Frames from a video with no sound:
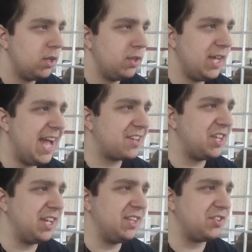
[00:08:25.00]
The
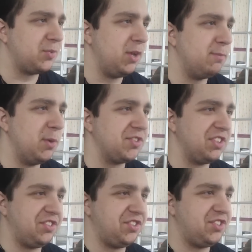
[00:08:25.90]
acting in this one
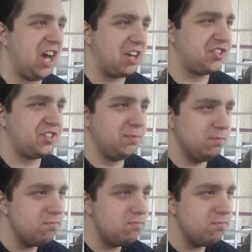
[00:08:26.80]
mostly sucks,